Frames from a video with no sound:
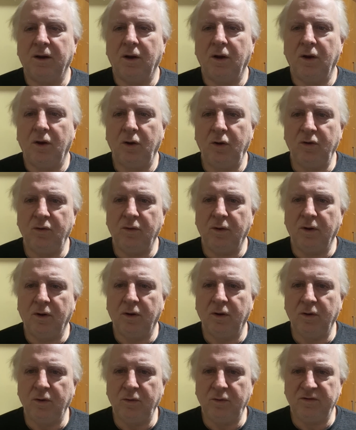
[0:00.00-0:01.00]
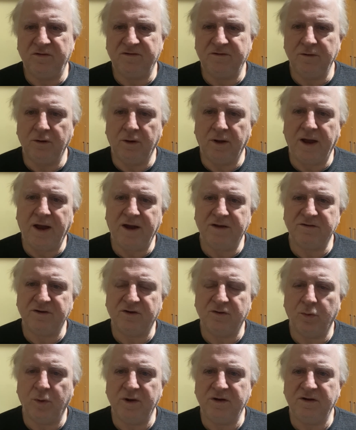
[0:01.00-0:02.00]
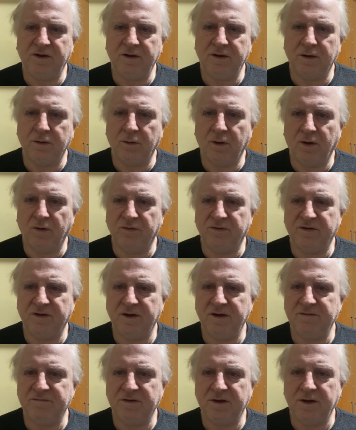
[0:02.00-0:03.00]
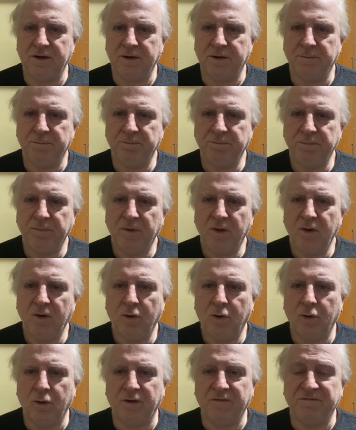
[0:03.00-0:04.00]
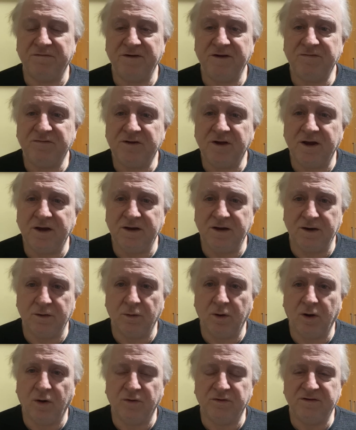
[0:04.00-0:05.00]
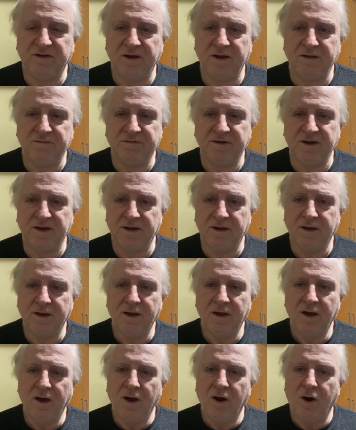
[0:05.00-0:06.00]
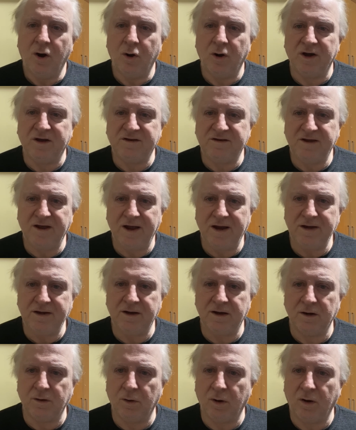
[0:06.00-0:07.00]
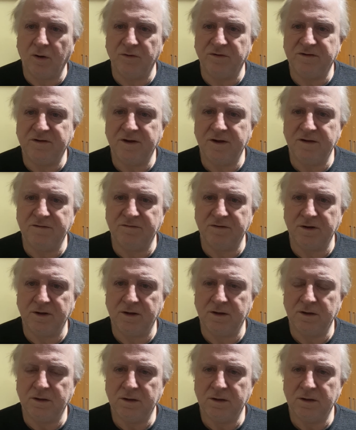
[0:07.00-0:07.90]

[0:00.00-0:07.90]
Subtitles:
Who still has a 20-year-old TV, or a 15-year-old TV, or a 10-year-old TV,